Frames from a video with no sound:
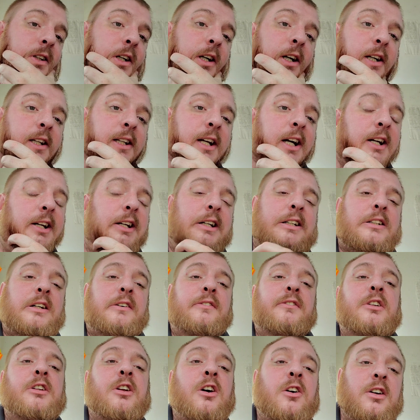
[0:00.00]
I doubt he'll
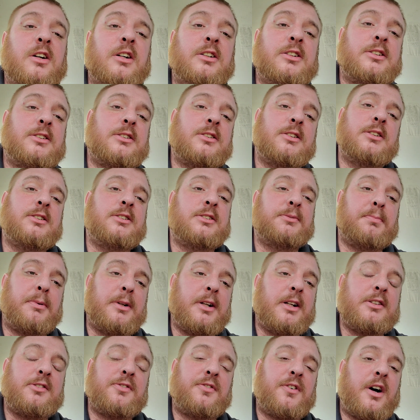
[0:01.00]
even know us this,
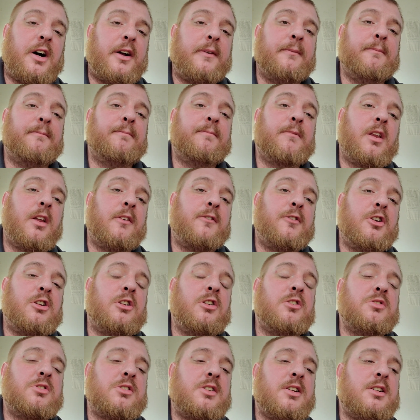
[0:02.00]
but it's fine. If you
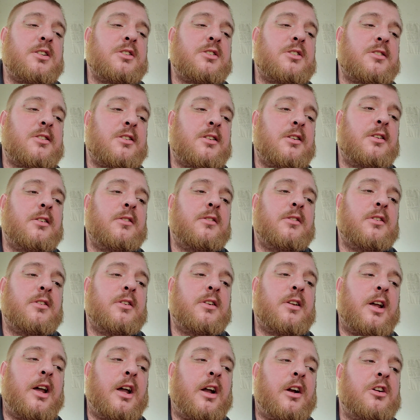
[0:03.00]
do see this,
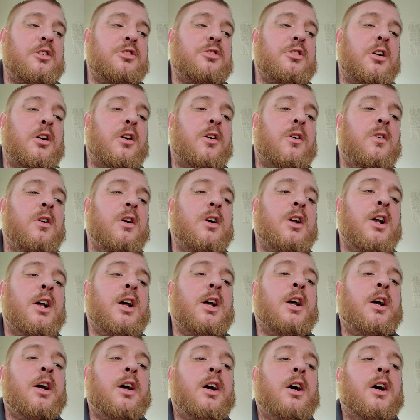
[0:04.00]
Angry Joe,
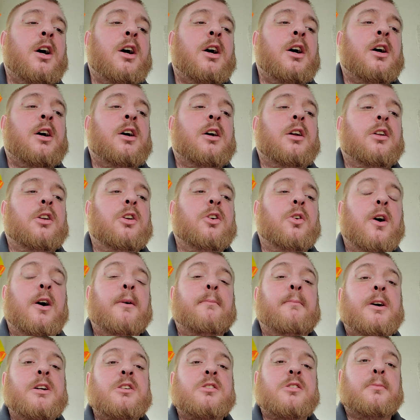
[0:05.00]
you
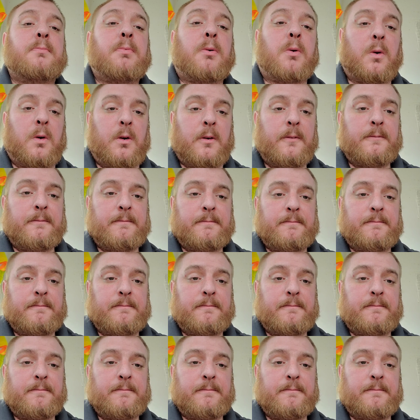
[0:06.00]
have my support.